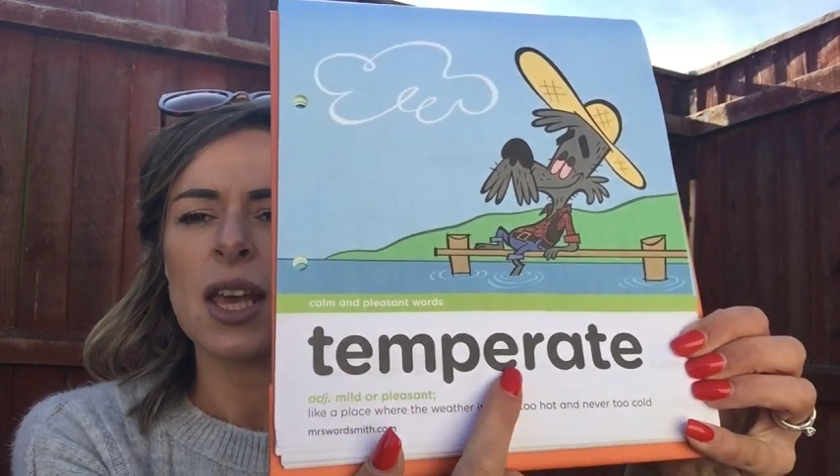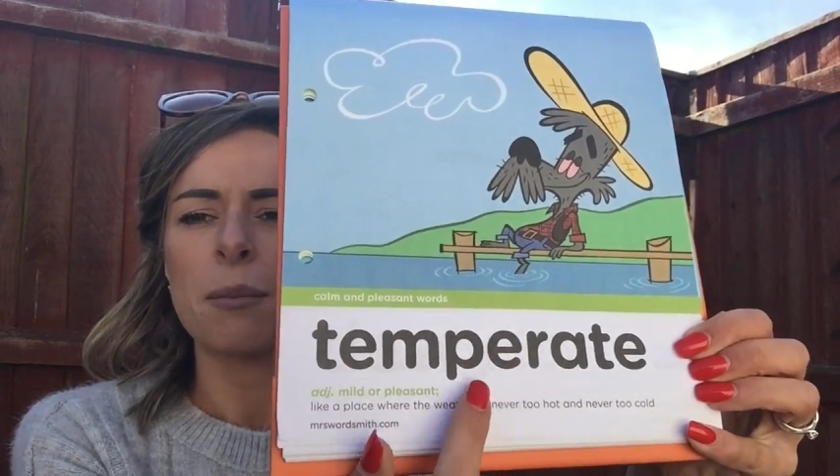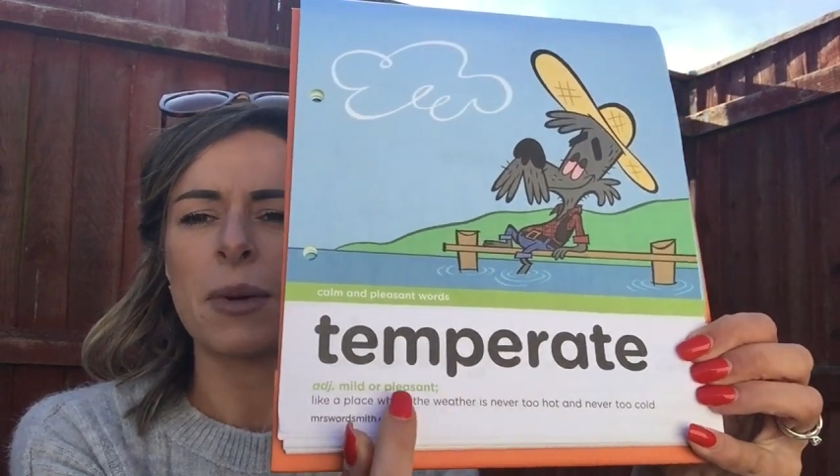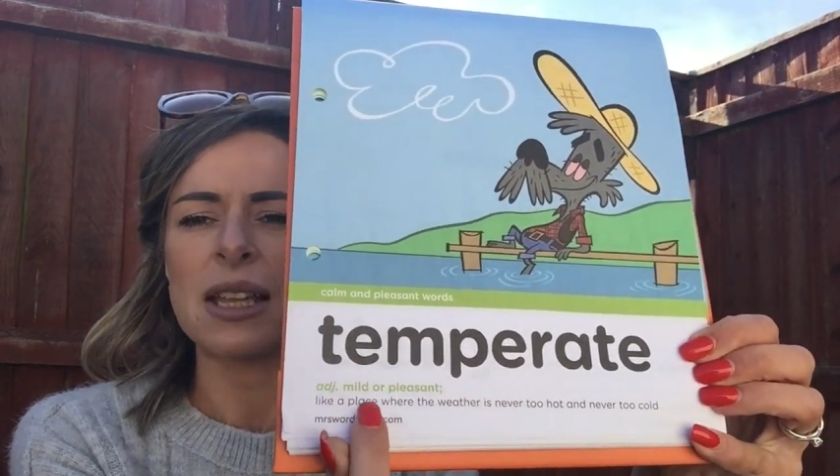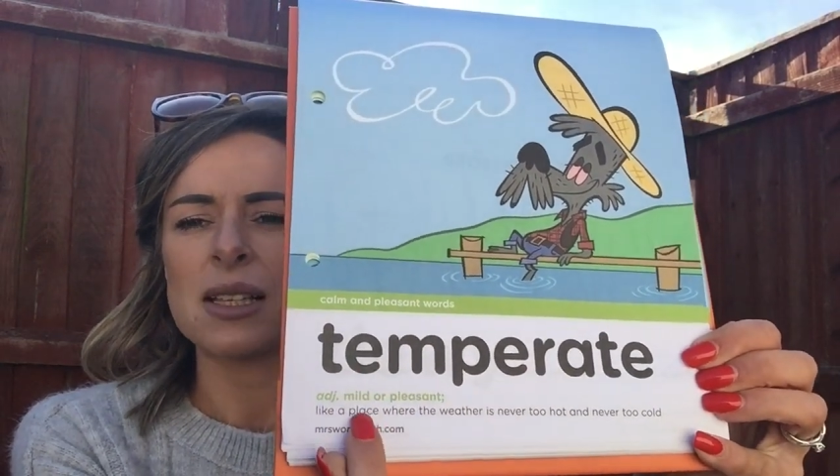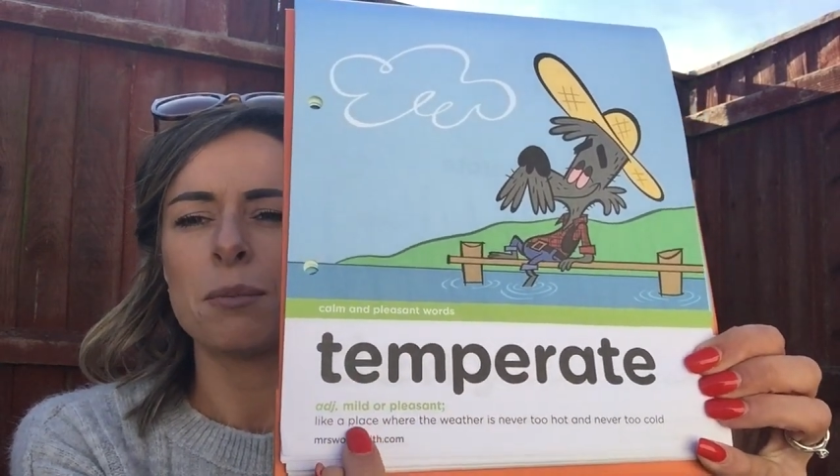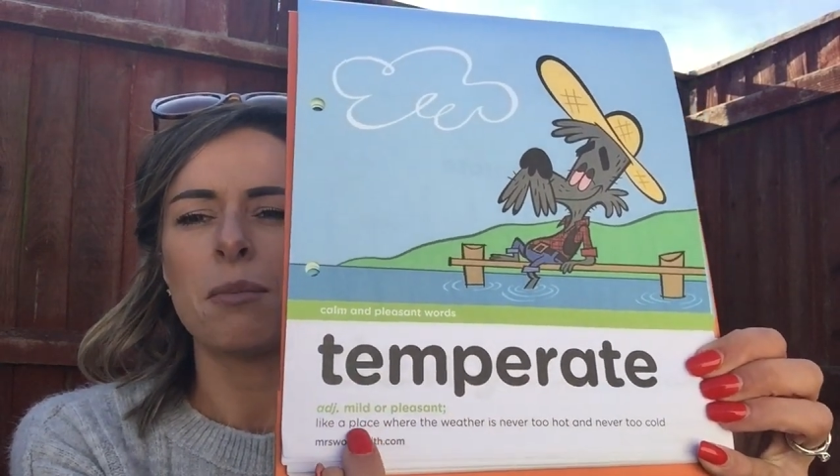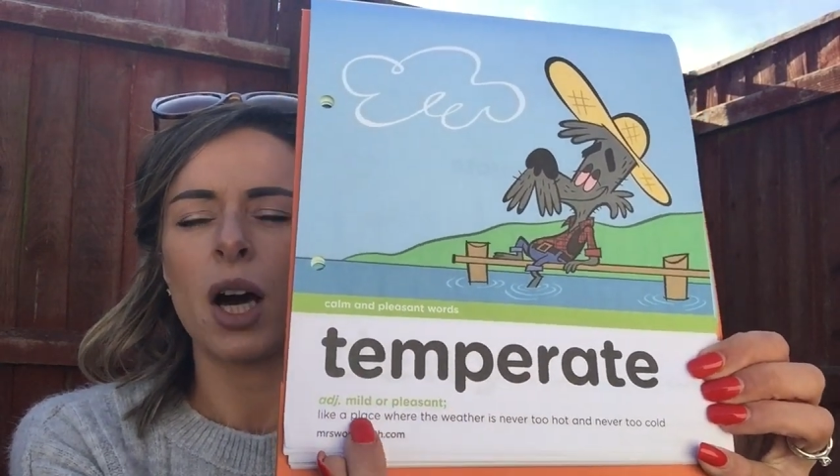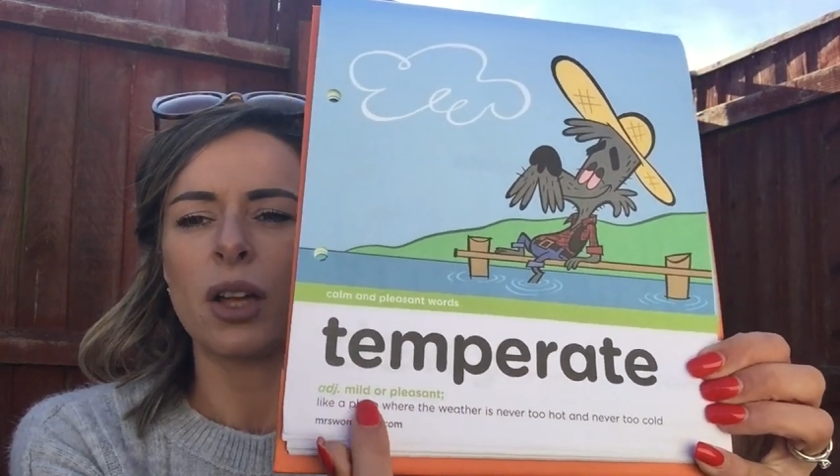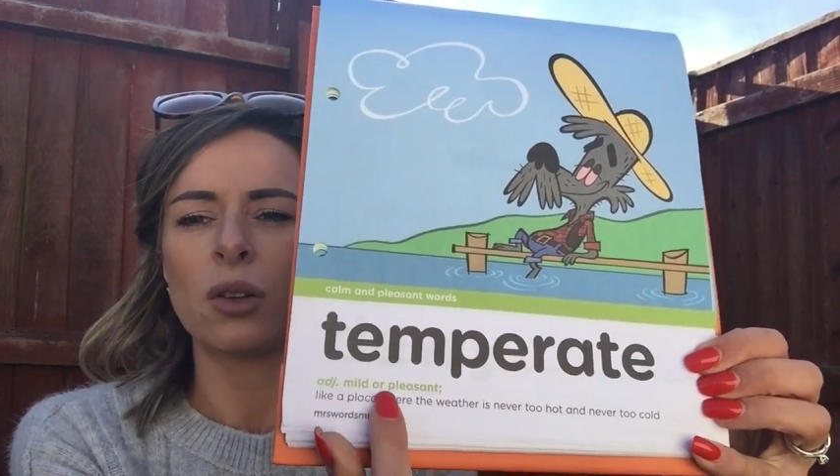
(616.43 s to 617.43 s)
means
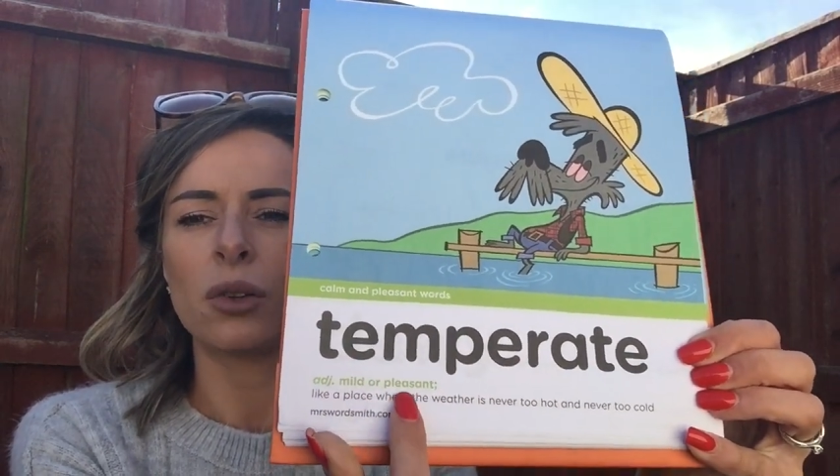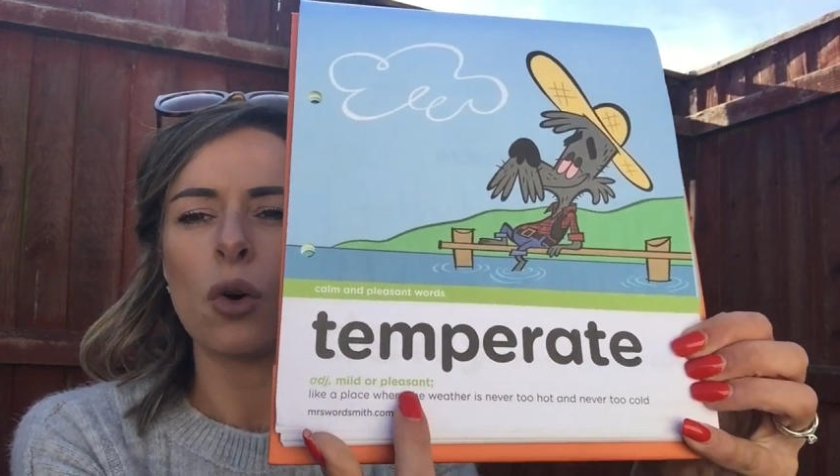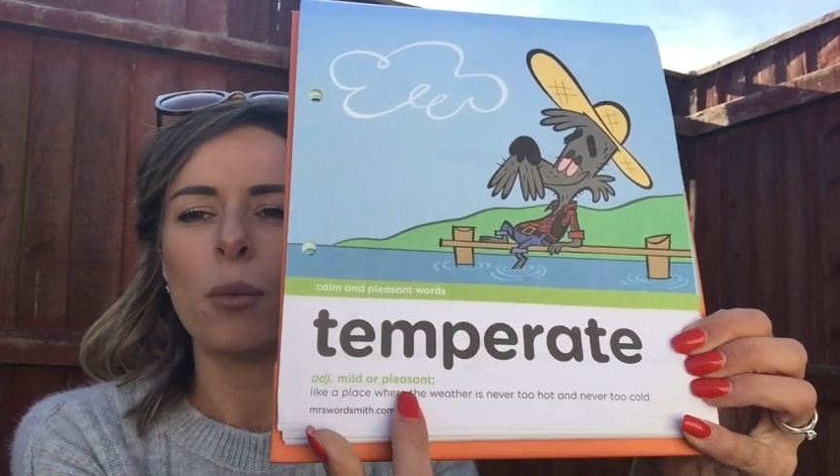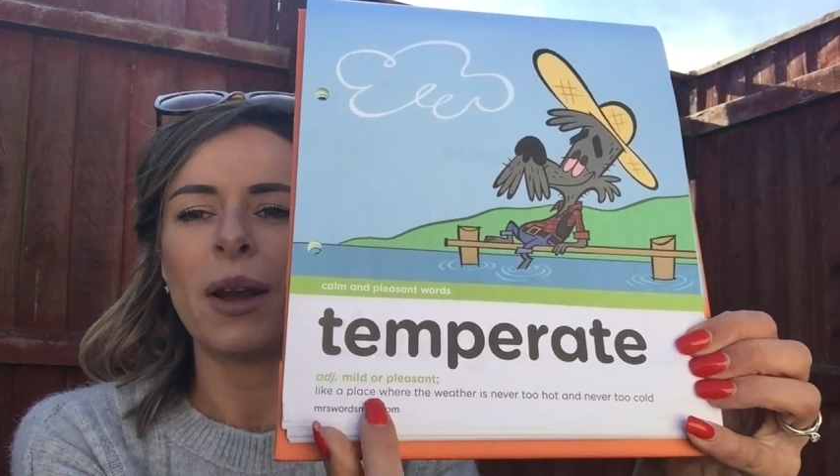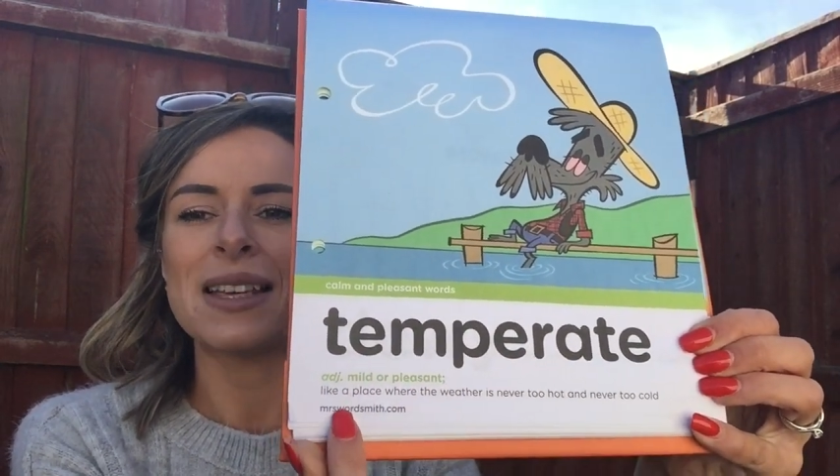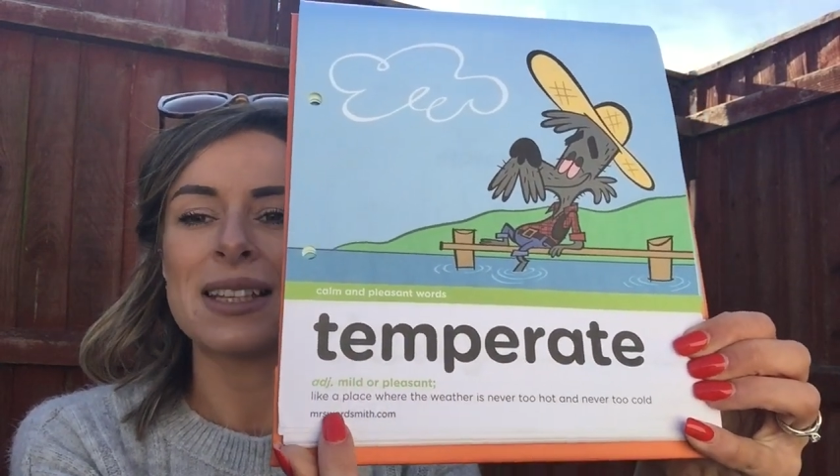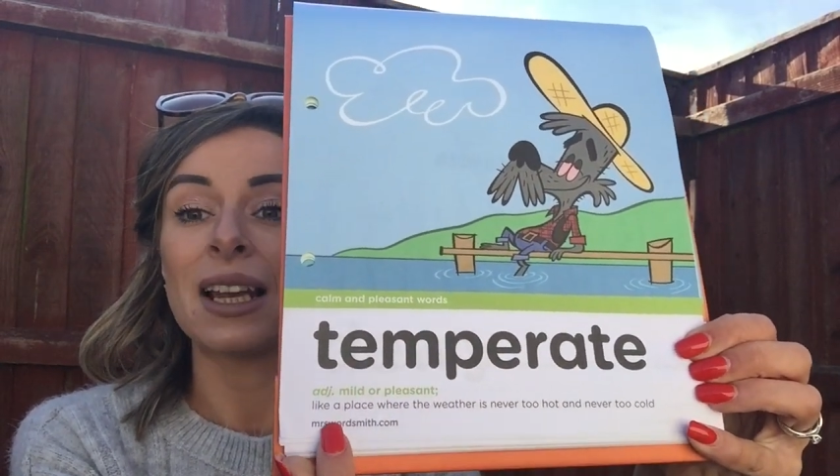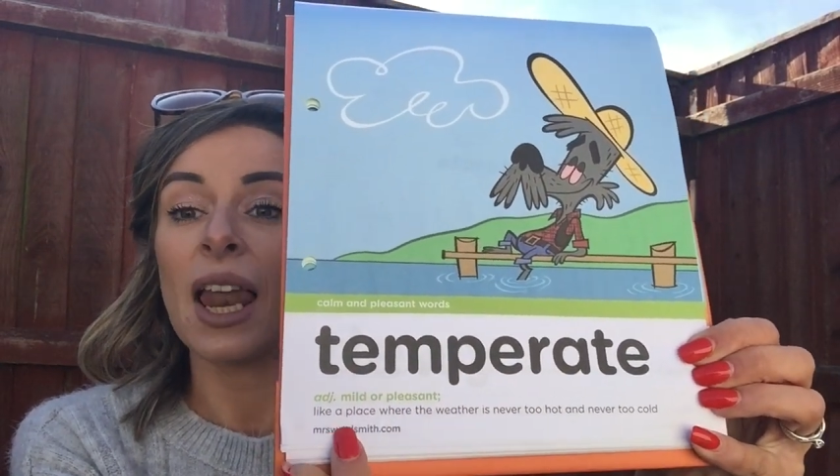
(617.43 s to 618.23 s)
mild or pleasant,